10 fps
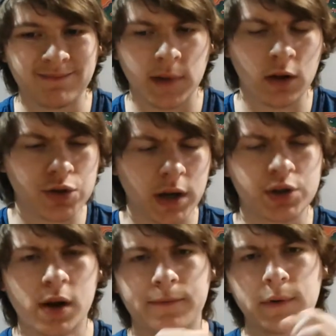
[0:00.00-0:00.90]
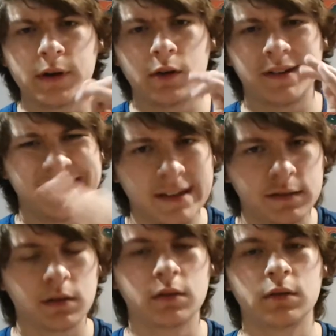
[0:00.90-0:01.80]
Alshon Jeffrey, he's
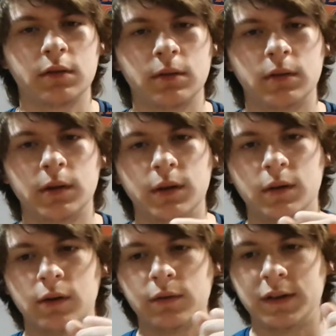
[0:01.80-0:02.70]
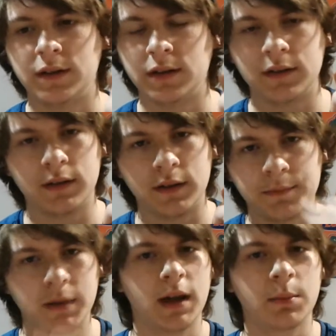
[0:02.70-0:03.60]
decent. He's
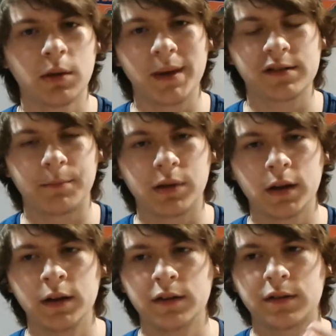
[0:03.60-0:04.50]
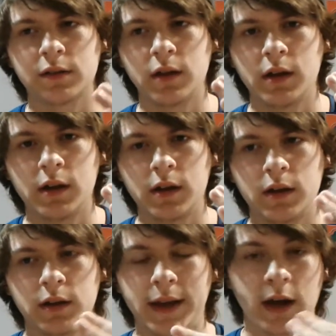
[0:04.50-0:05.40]
been able to make some plays.
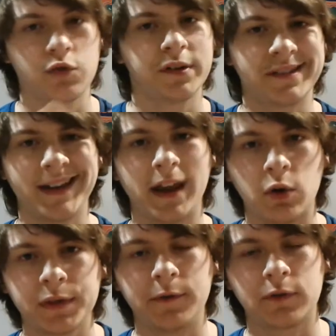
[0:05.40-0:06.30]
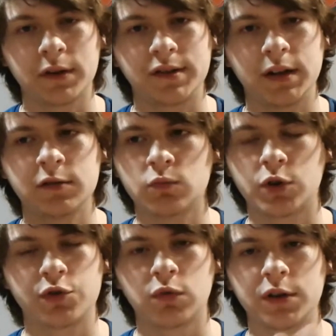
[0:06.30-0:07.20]
He actually stayed healthy for a season,
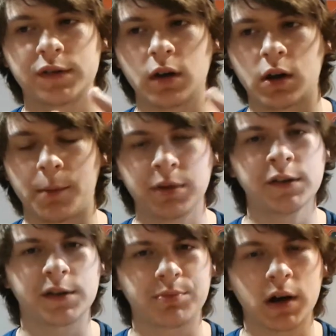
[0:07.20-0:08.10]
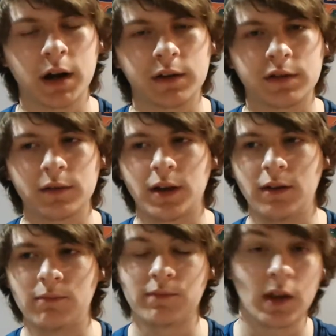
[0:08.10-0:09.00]
which was a complete surprise. And